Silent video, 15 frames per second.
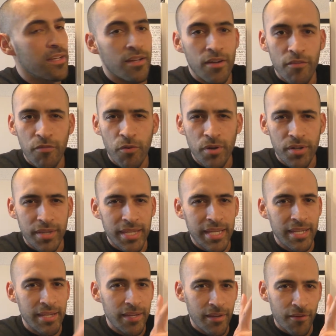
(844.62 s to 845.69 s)
for
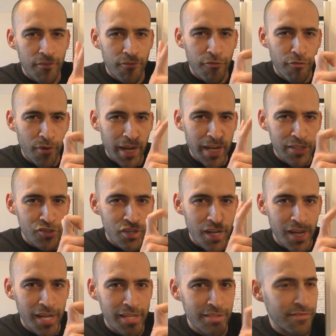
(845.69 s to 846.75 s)
the
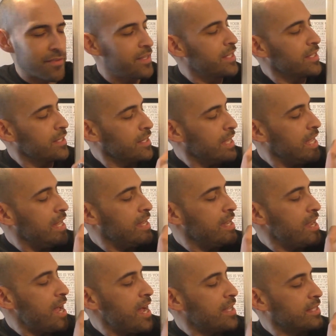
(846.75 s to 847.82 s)
franchise fee and
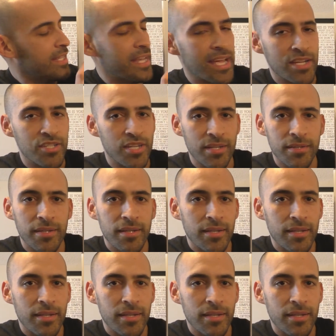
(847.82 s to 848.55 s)
not the agent.